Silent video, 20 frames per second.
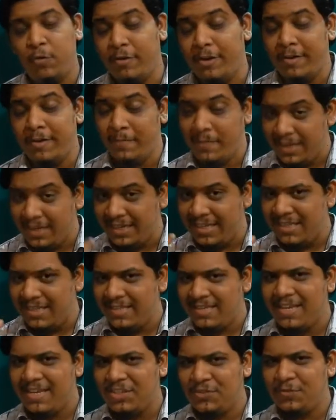We'll meet in
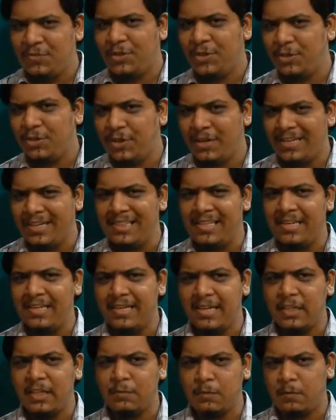the next video. Until then,
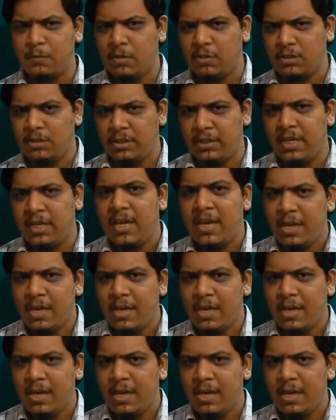thanks for watching.